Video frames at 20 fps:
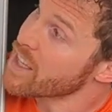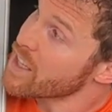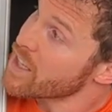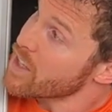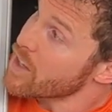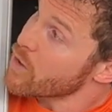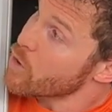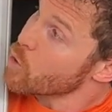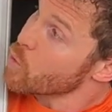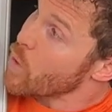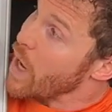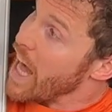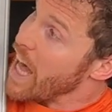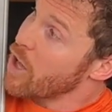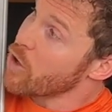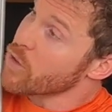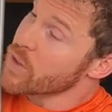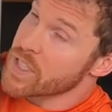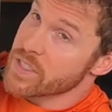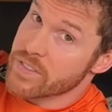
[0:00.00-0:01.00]

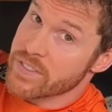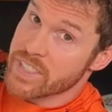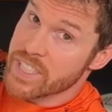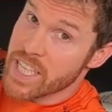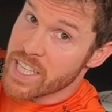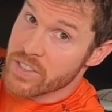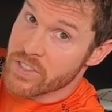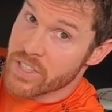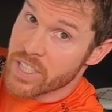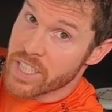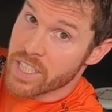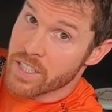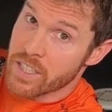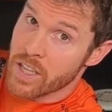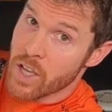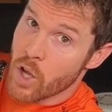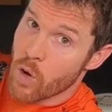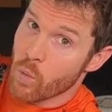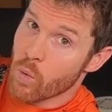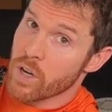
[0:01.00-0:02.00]
Throughout this season,
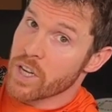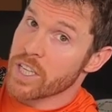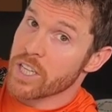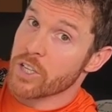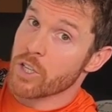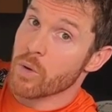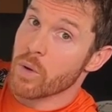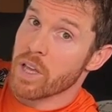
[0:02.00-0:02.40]
we're going to do